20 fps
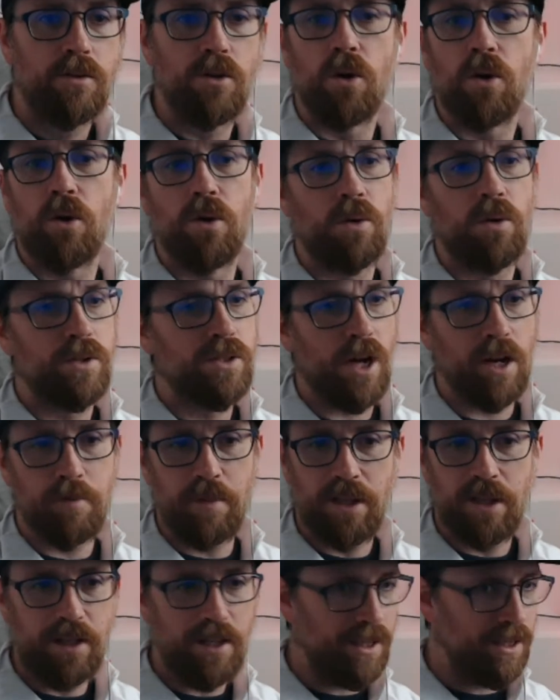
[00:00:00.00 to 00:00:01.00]
No, it's got to
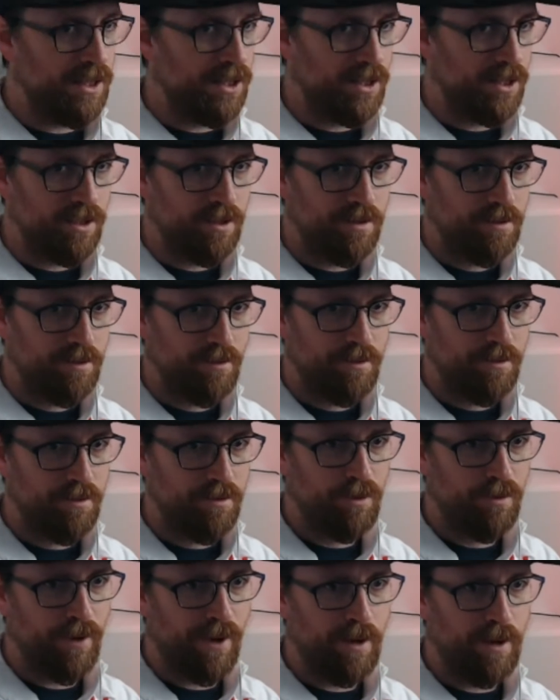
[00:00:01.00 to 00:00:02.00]
be Leeds.
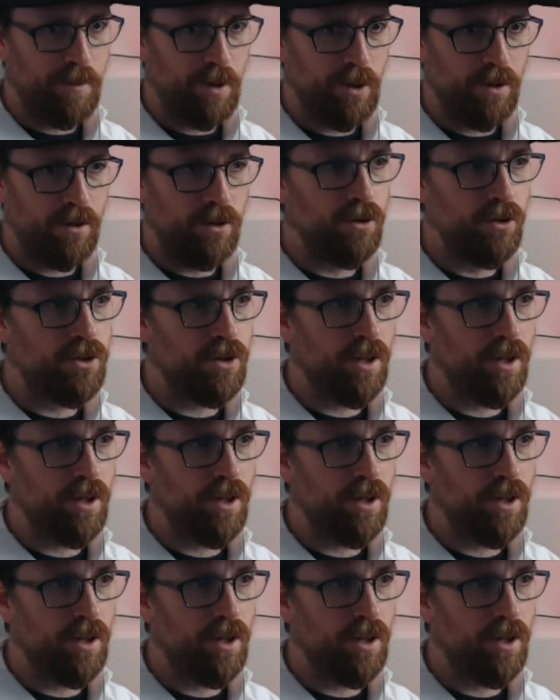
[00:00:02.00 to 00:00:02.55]
We'll fight about it.